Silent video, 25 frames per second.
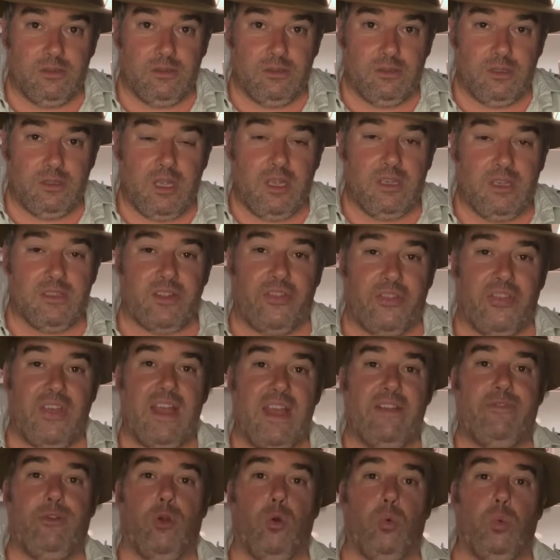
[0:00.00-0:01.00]
So
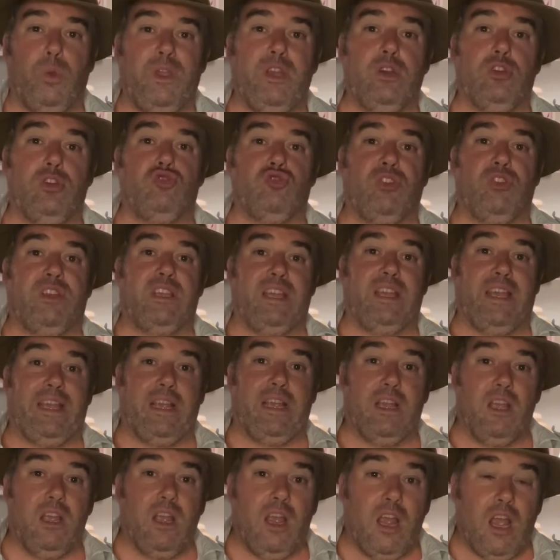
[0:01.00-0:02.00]
therefore we are drinking
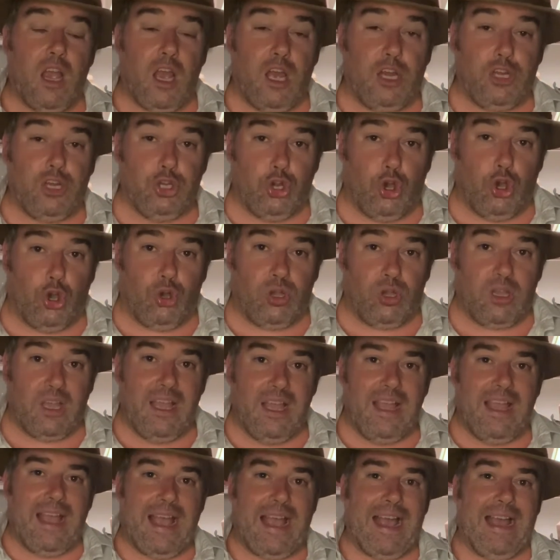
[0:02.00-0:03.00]
anCnoc,
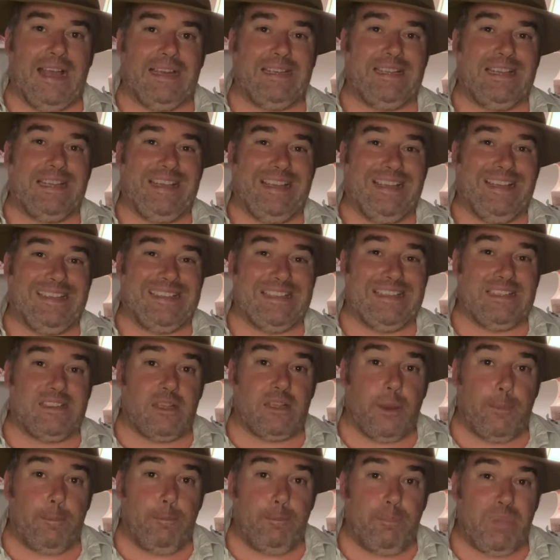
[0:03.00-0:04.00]
and it is the
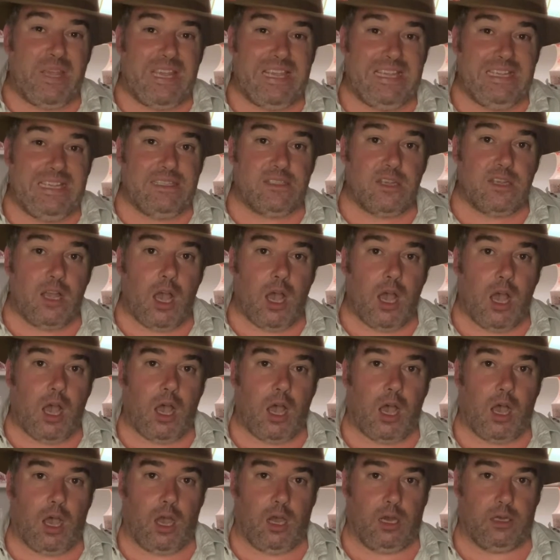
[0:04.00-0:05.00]

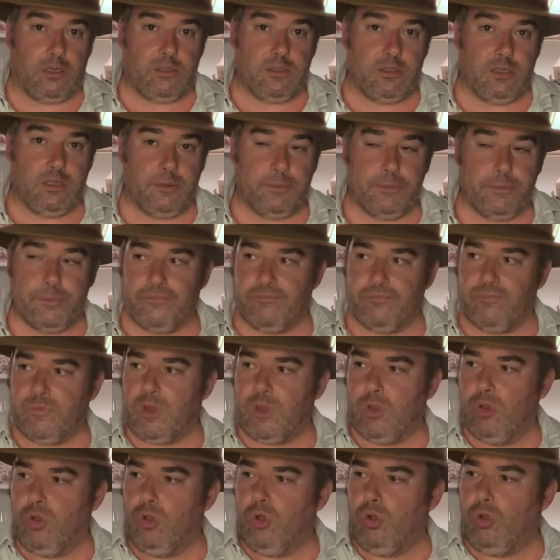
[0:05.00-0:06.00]
Peatheart.
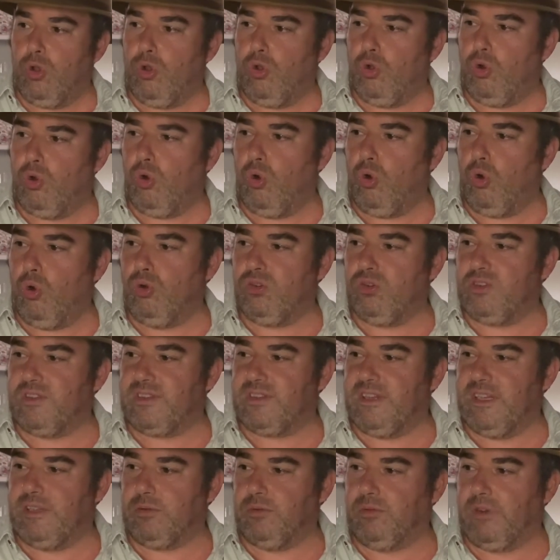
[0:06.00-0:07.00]
Gorgeous
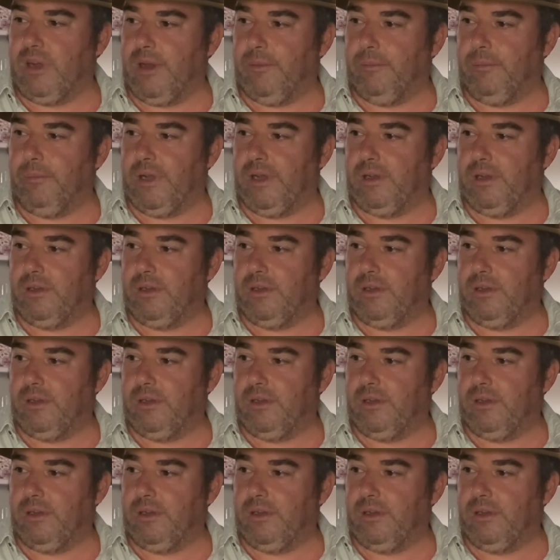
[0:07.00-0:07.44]
little number.